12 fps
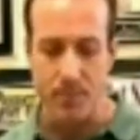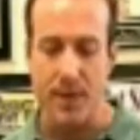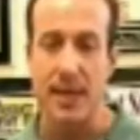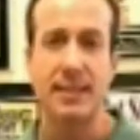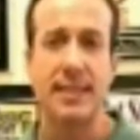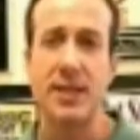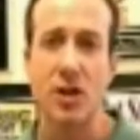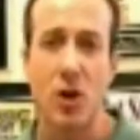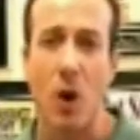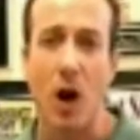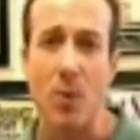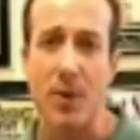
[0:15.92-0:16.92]
it's in the
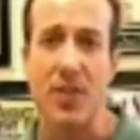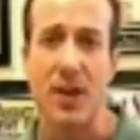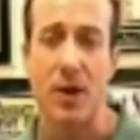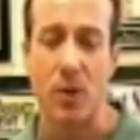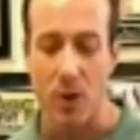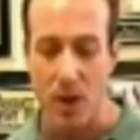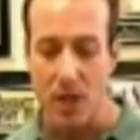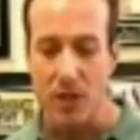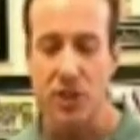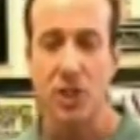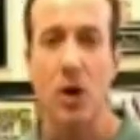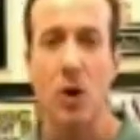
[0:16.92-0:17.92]
car with you.
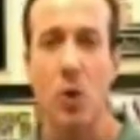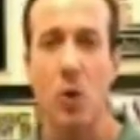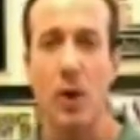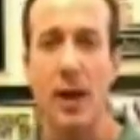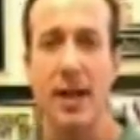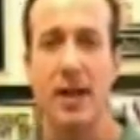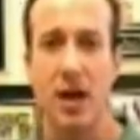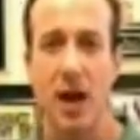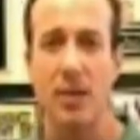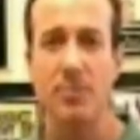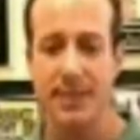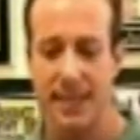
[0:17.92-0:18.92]
So it
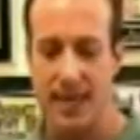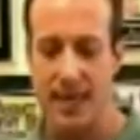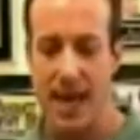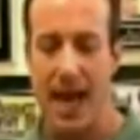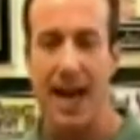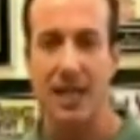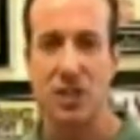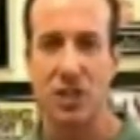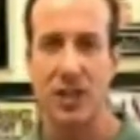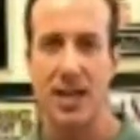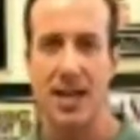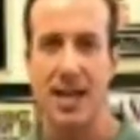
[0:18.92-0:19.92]
comes in
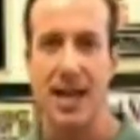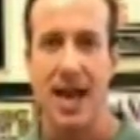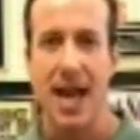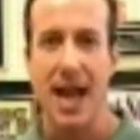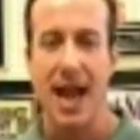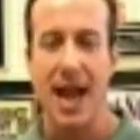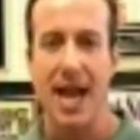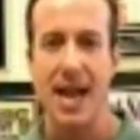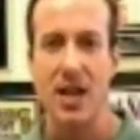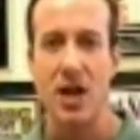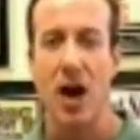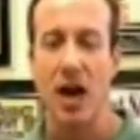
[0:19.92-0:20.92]
actually
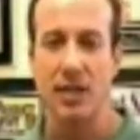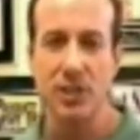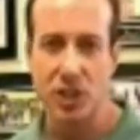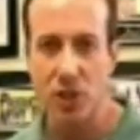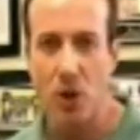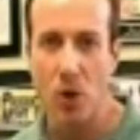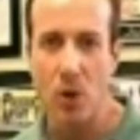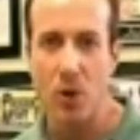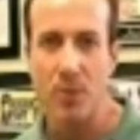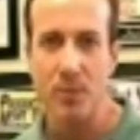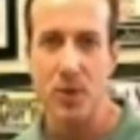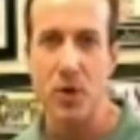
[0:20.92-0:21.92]
a
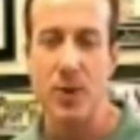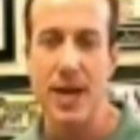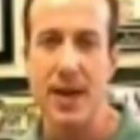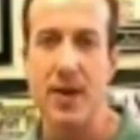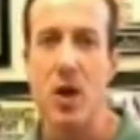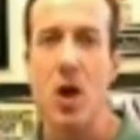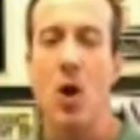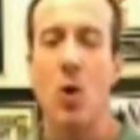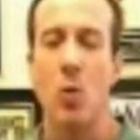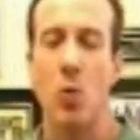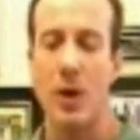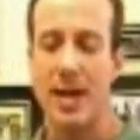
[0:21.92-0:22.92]
console unit,
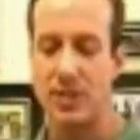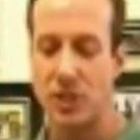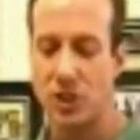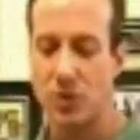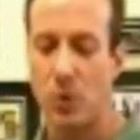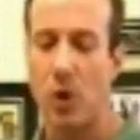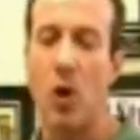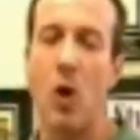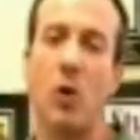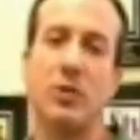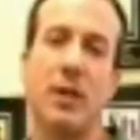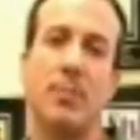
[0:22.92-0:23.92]
which will
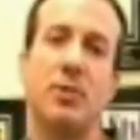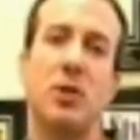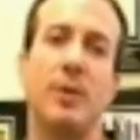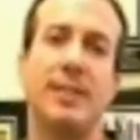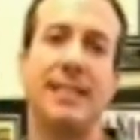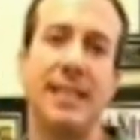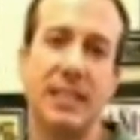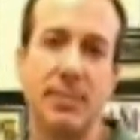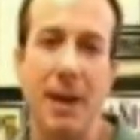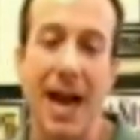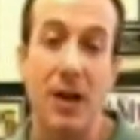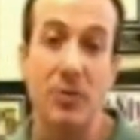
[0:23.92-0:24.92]
hold up to a
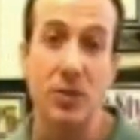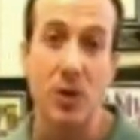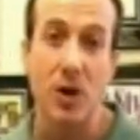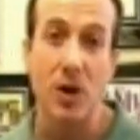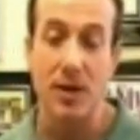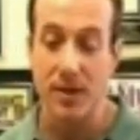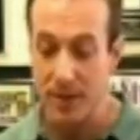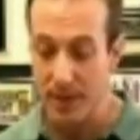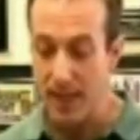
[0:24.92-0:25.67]
6-pound dog.